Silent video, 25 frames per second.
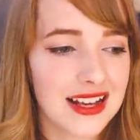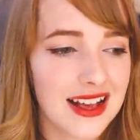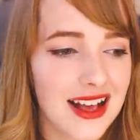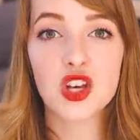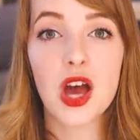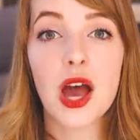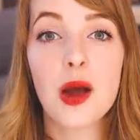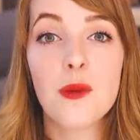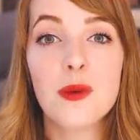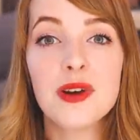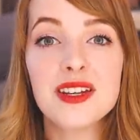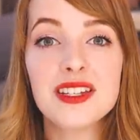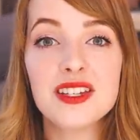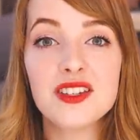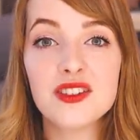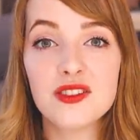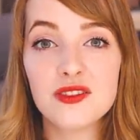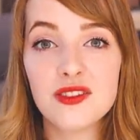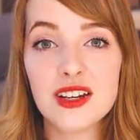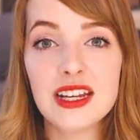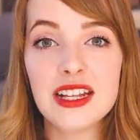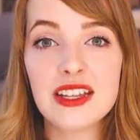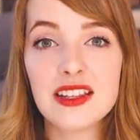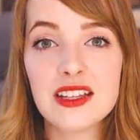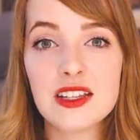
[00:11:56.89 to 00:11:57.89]
So I went into
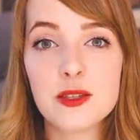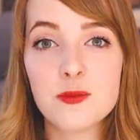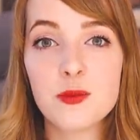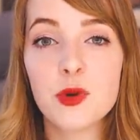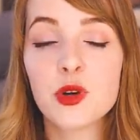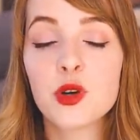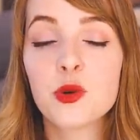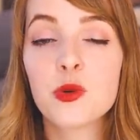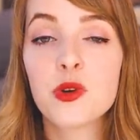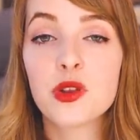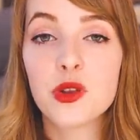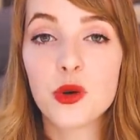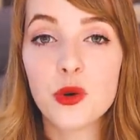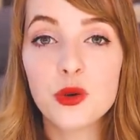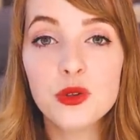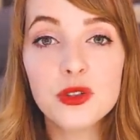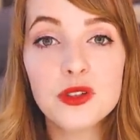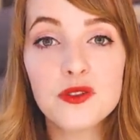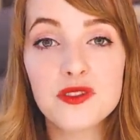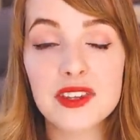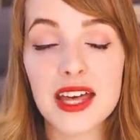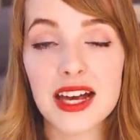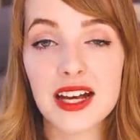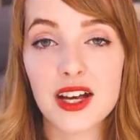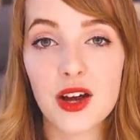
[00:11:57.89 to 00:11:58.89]
reading this book with all
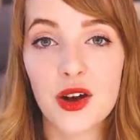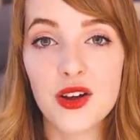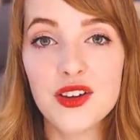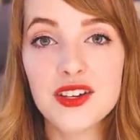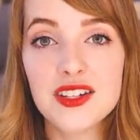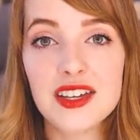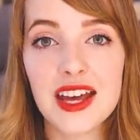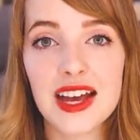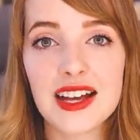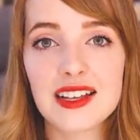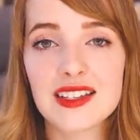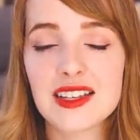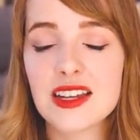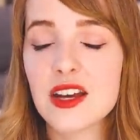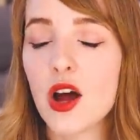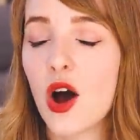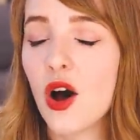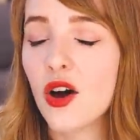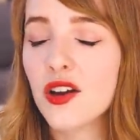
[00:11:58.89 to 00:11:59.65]
of that context and